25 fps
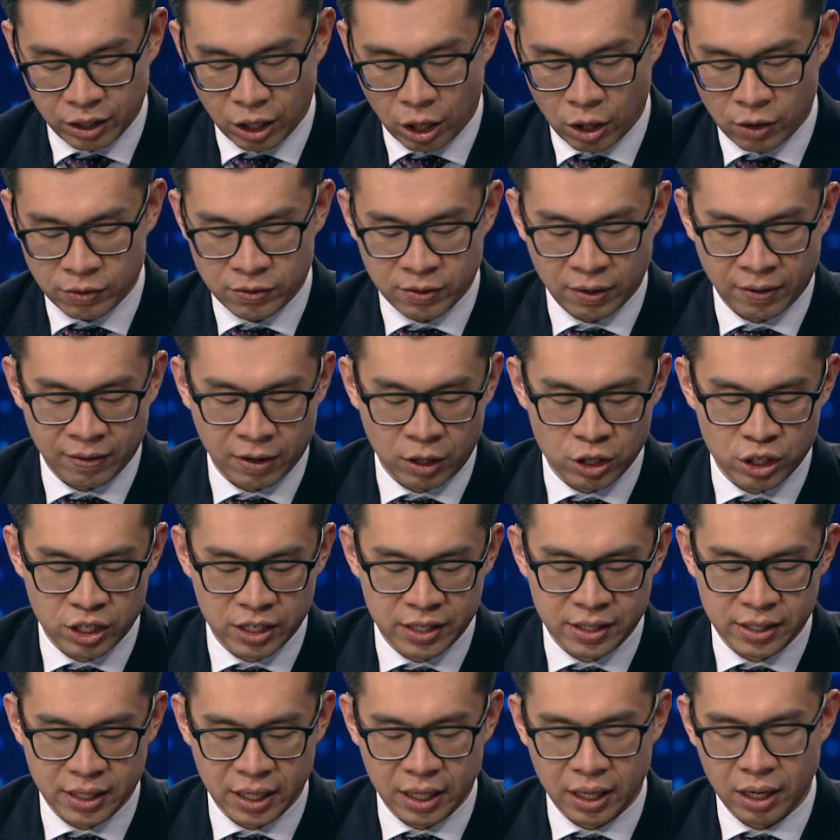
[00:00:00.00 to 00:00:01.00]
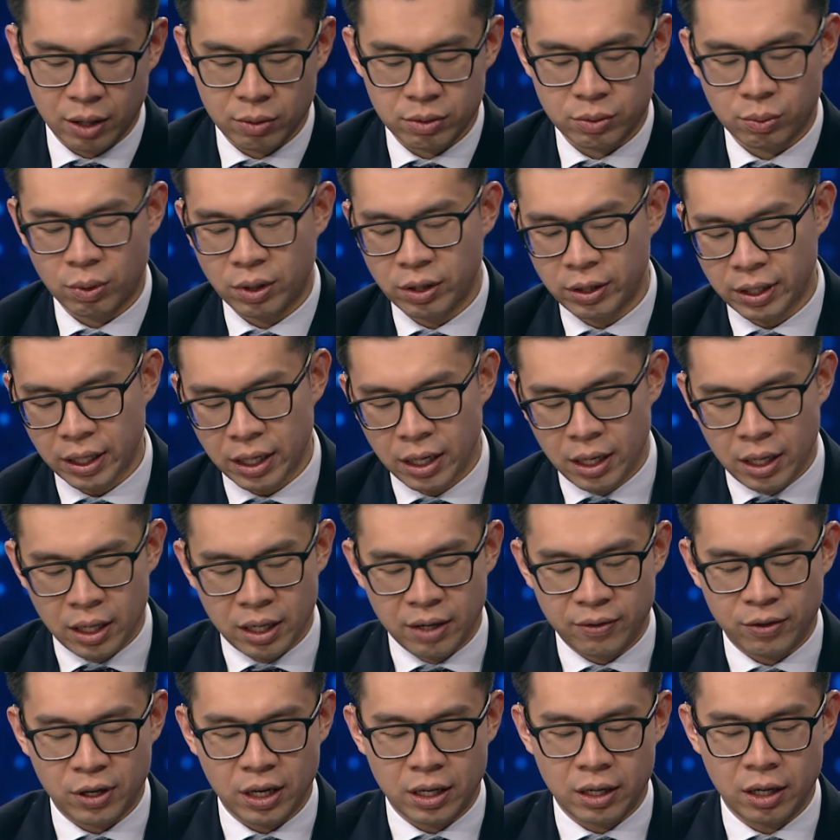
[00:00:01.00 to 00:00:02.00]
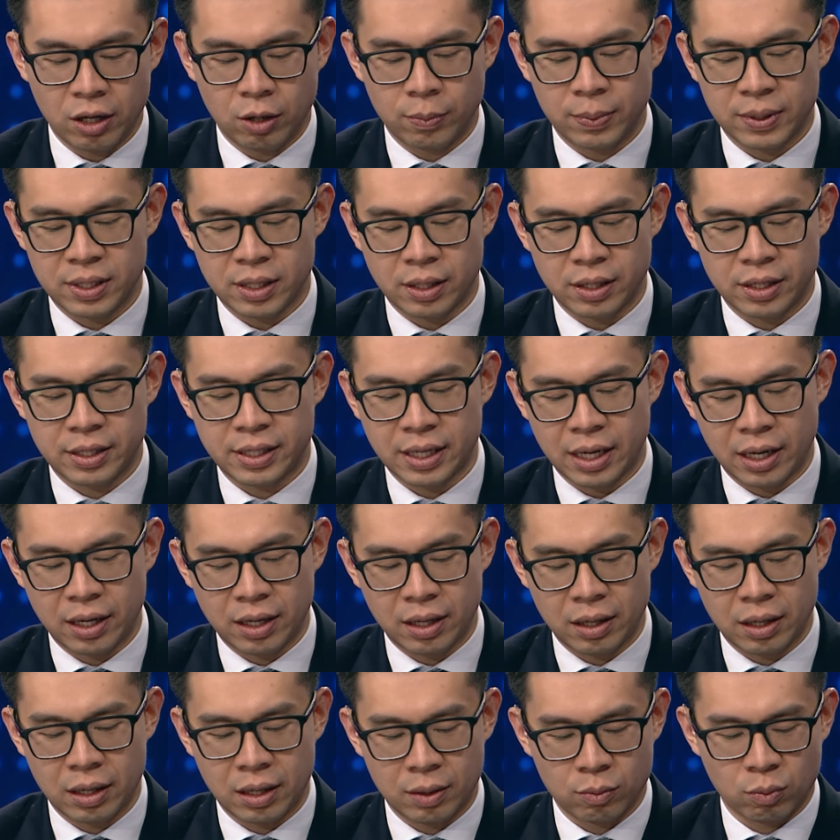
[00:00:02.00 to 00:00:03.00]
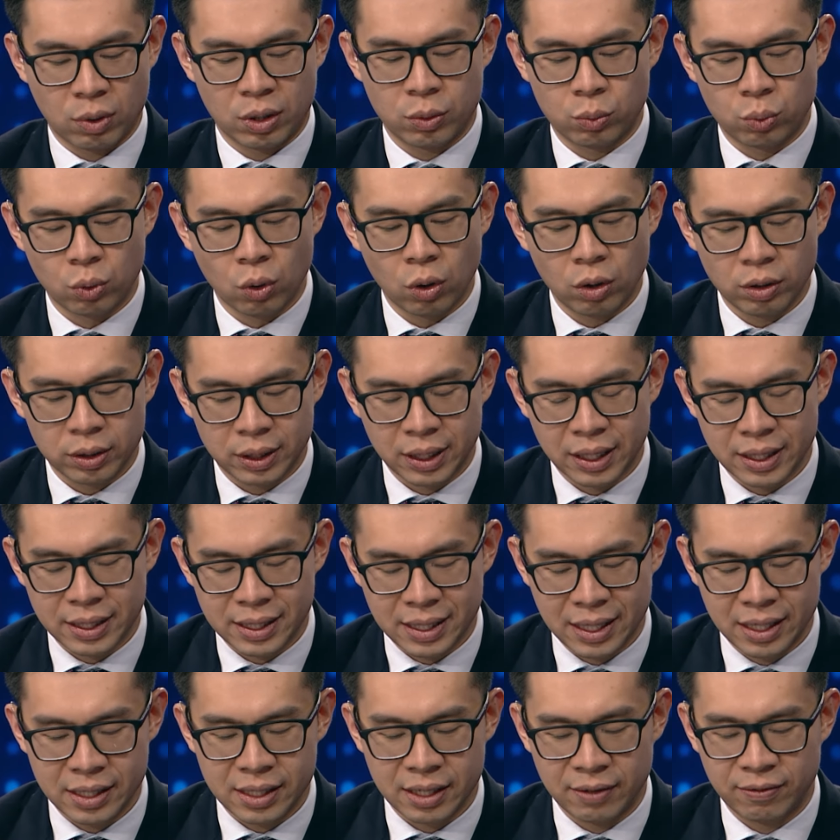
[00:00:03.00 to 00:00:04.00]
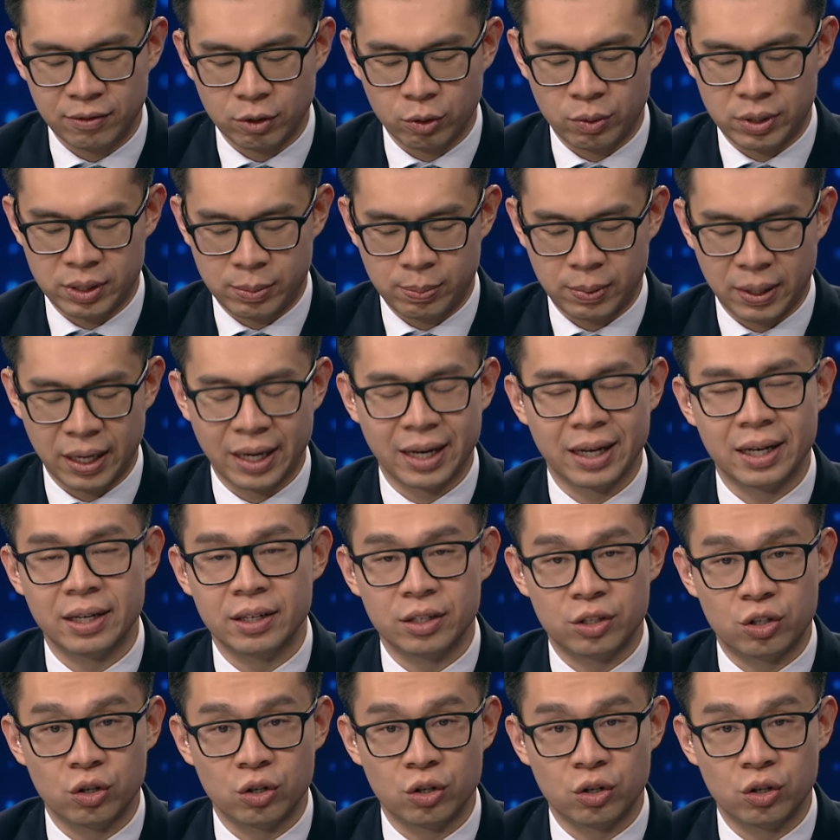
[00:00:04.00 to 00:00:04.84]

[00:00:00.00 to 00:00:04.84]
Jarosław Kaczyński, and I was wondering if you can help us understand what role does his influence play in